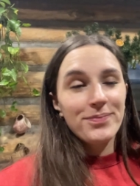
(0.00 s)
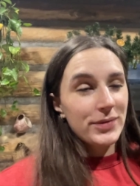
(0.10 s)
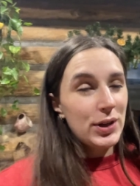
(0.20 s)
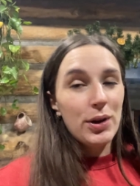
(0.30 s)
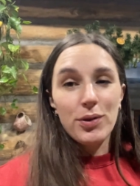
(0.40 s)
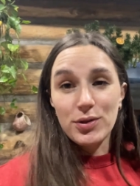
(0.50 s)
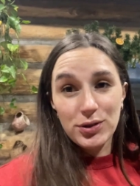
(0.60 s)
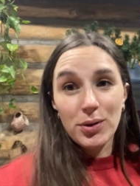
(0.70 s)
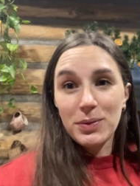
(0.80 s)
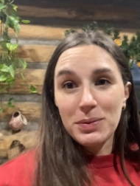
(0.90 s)
you know, there's
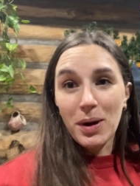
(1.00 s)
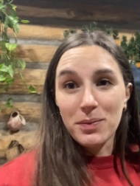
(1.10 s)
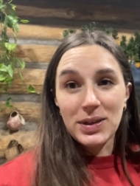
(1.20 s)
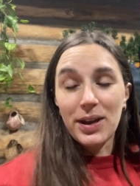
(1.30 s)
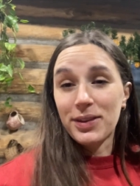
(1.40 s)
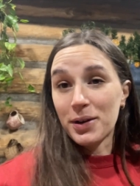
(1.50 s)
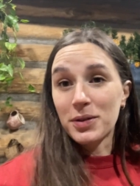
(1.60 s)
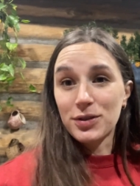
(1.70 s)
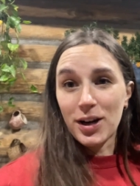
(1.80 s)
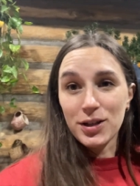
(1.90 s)
so many moms out there
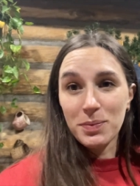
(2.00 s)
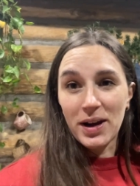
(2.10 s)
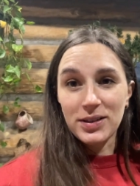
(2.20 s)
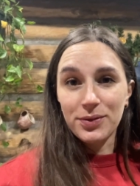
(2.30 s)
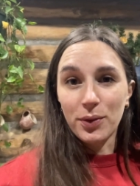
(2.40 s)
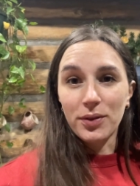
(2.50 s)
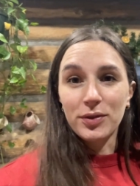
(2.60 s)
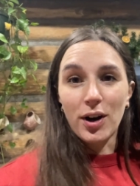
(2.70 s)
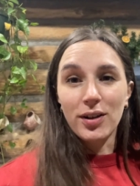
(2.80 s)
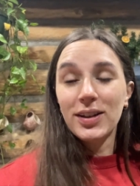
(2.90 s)
with trash bags full of
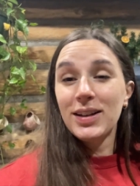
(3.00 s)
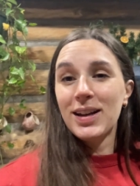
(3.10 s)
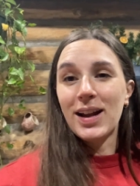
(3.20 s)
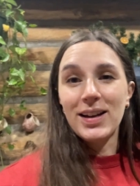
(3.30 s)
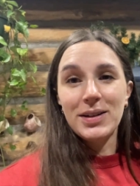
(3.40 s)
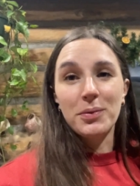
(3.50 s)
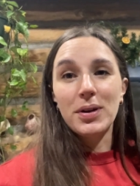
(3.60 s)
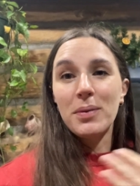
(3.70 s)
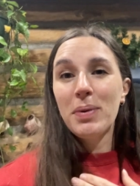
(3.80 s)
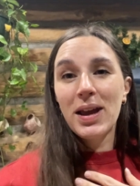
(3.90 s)
garland, and I didn't want
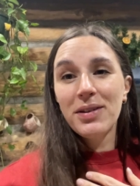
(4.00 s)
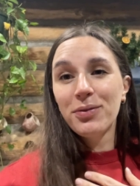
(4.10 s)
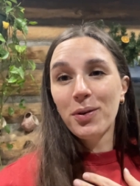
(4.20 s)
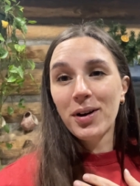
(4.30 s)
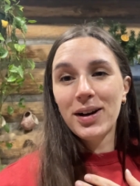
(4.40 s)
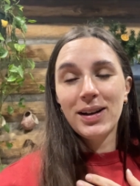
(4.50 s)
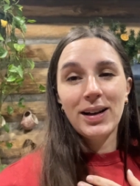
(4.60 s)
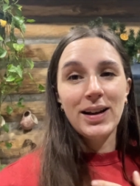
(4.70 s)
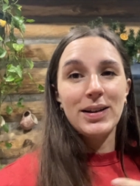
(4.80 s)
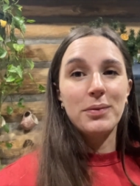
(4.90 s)
to pay for it, and
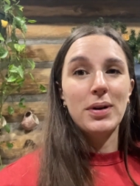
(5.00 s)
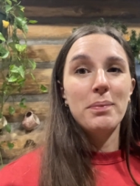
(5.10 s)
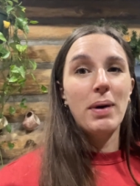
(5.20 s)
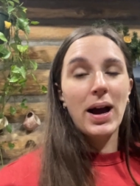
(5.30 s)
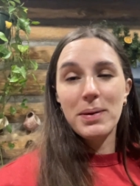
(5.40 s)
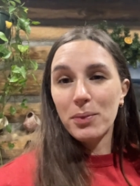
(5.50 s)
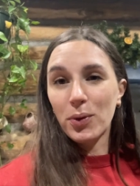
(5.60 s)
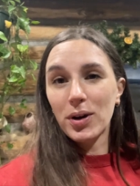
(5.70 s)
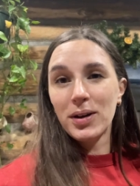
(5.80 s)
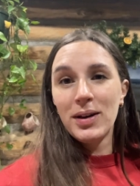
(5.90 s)
I didn't want to buy
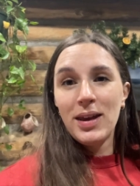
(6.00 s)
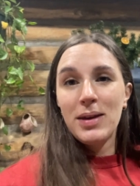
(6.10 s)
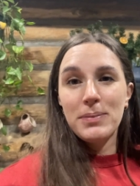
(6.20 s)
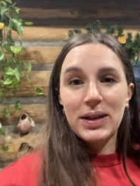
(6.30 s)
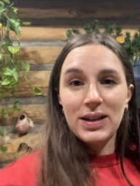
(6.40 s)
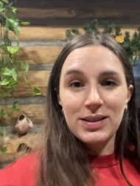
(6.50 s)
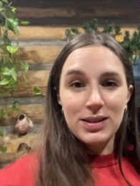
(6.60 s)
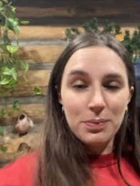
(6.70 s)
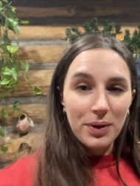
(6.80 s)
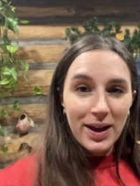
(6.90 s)
more because
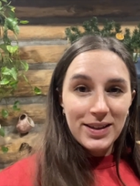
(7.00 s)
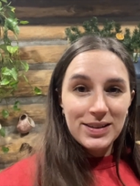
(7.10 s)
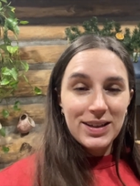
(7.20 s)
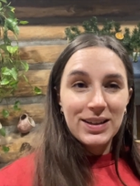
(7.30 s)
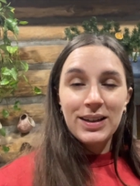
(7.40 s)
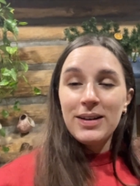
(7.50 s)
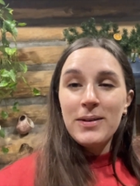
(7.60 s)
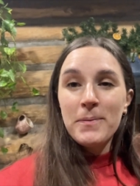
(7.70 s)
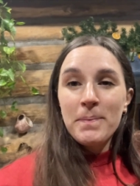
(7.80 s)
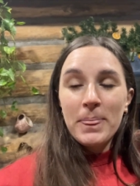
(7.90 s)
it's plastic,
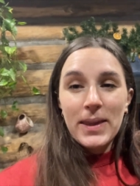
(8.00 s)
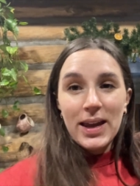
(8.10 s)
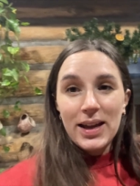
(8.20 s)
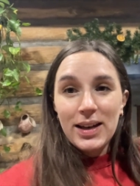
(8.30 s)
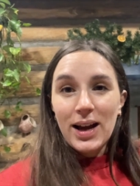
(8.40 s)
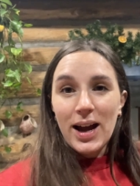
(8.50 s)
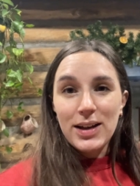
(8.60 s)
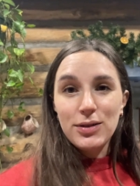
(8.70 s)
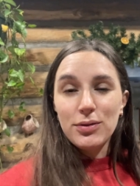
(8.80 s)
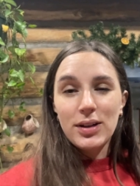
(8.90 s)
and I
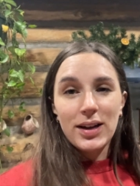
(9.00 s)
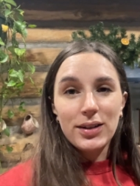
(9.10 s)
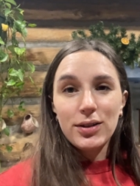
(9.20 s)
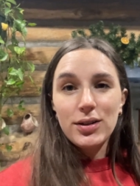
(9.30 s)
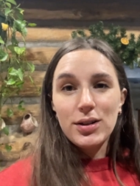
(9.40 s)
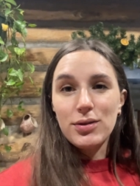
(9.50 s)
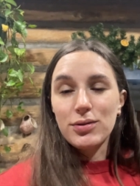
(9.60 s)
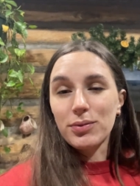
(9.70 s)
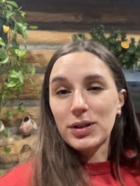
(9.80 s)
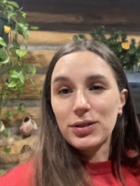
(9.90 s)
knew that I couldn't
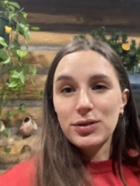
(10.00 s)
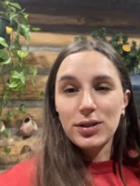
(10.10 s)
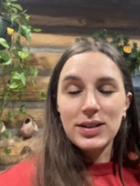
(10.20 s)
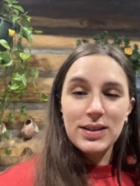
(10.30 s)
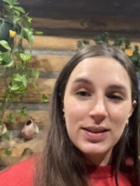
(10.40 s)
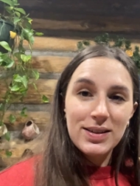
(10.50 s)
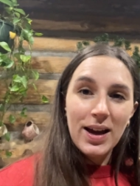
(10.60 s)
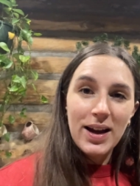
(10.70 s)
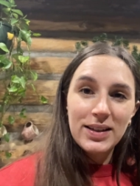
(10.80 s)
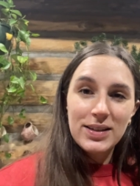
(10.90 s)
use real trees
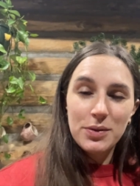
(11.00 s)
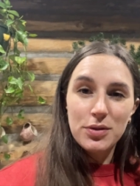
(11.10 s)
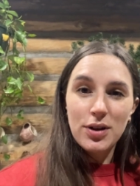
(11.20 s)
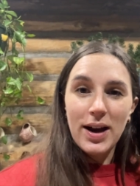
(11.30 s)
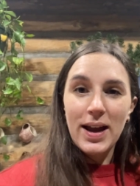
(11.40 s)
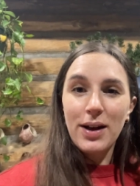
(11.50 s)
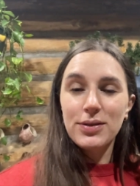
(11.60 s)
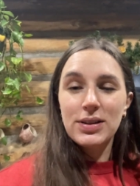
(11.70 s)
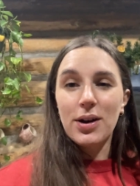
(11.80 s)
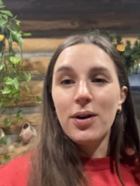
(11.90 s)
inside because it would dry
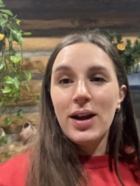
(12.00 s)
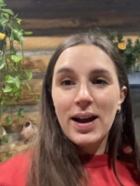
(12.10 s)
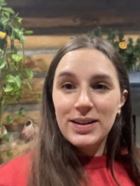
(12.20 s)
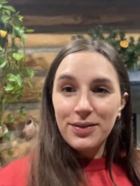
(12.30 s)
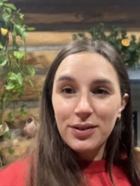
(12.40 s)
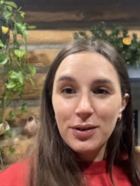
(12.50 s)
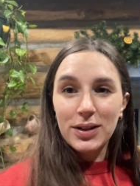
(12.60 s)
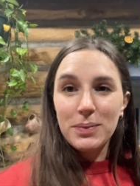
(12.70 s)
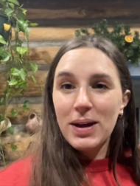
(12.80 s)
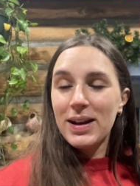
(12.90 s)
out. So I definitely
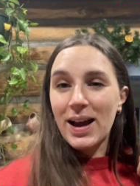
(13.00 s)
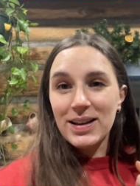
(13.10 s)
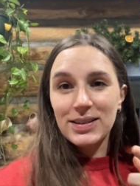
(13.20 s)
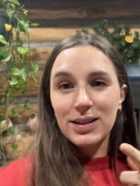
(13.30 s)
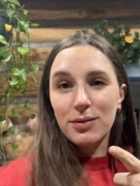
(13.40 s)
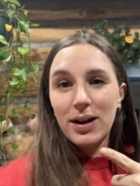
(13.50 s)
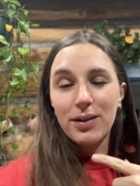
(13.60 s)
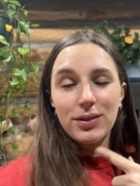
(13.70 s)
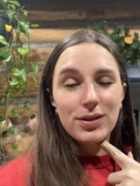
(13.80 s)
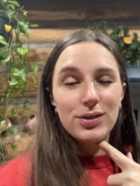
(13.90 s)
recommend asking
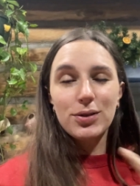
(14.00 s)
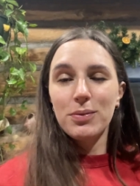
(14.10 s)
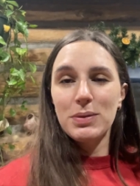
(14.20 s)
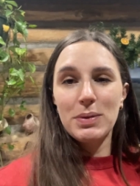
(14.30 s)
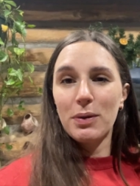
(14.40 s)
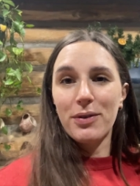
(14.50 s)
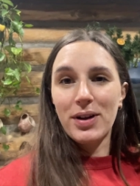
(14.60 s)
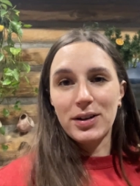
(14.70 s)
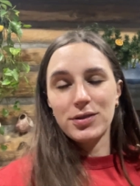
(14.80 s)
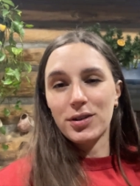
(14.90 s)
around because so many people have
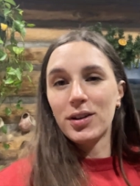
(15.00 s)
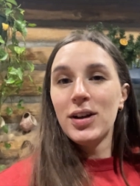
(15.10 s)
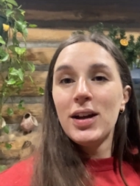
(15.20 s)
extra